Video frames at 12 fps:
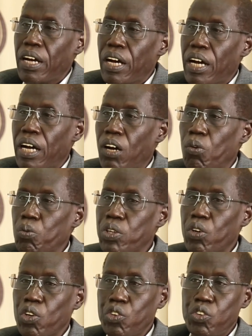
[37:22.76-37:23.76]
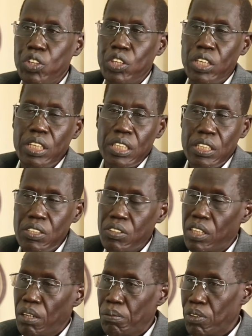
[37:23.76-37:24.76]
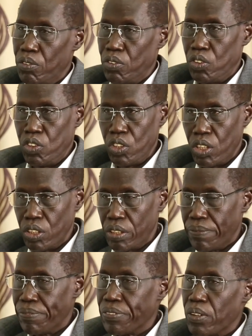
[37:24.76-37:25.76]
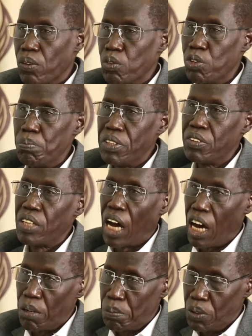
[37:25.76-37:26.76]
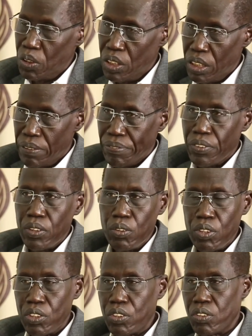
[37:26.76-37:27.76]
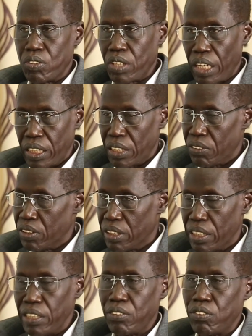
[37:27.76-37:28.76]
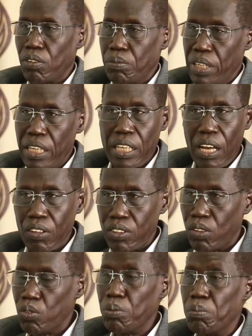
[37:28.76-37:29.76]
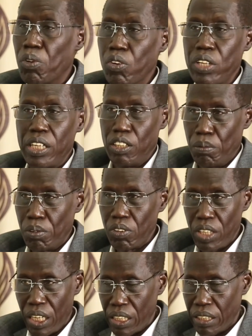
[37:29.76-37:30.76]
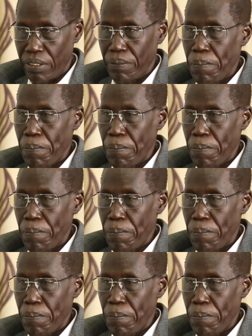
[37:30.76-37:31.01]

We also increase the number of students, which means the output to the society has increased from 10,000. We more than doubled that.